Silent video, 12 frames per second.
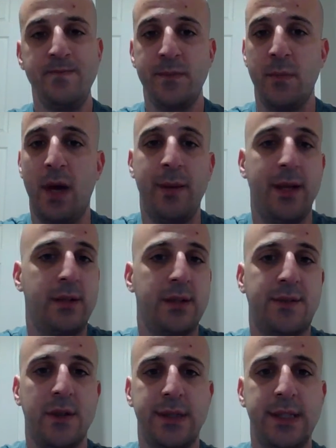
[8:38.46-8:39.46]
Maybe he just
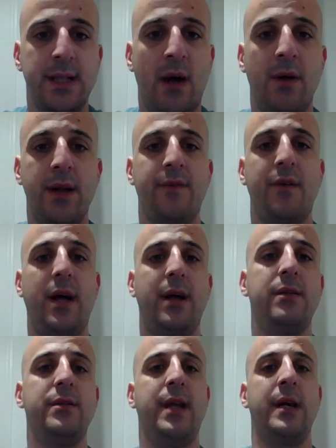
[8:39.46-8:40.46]
feels he's not ready for
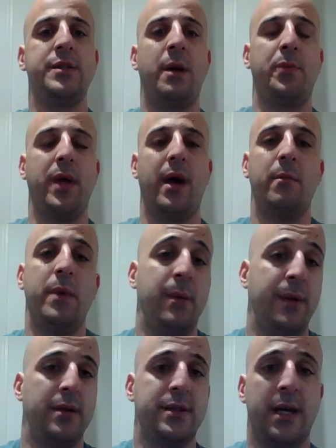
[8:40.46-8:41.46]
that jump yet.
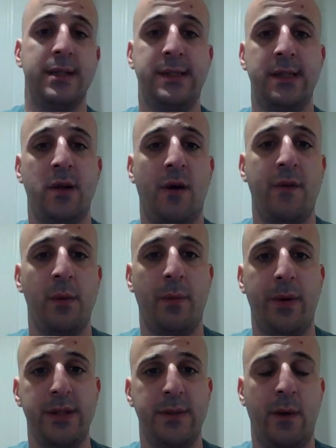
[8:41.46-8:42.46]
Maybe the Giants just offered him a
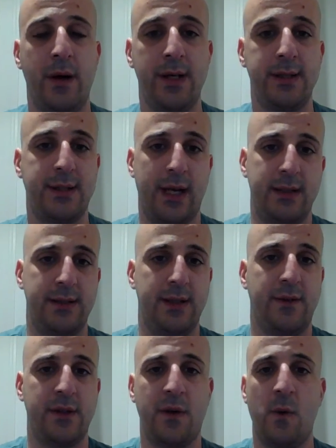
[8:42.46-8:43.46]
bunch of money to stay as
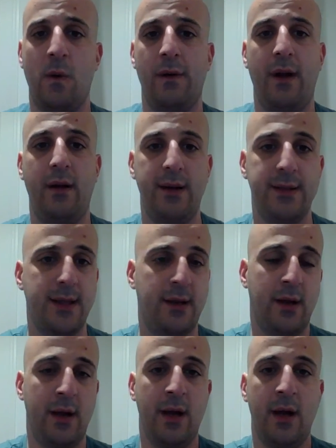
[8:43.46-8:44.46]
defensive coordinator, and he said,
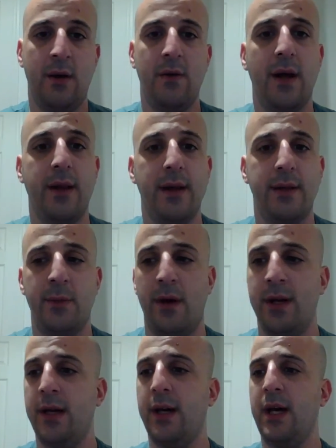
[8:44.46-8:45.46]
I'd rather get the
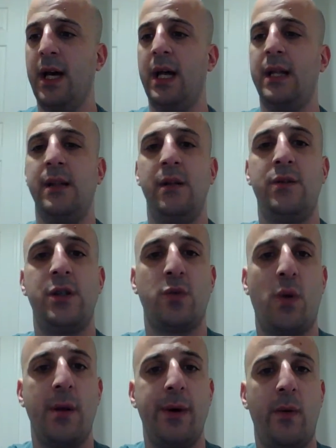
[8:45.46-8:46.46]
money and just
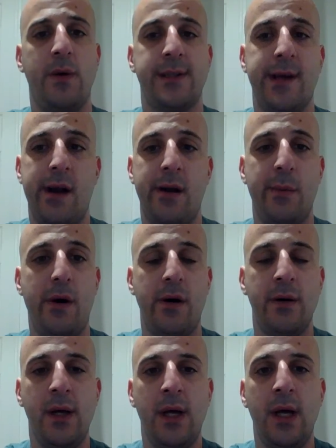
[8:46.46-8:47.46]
worry about one side of the ball.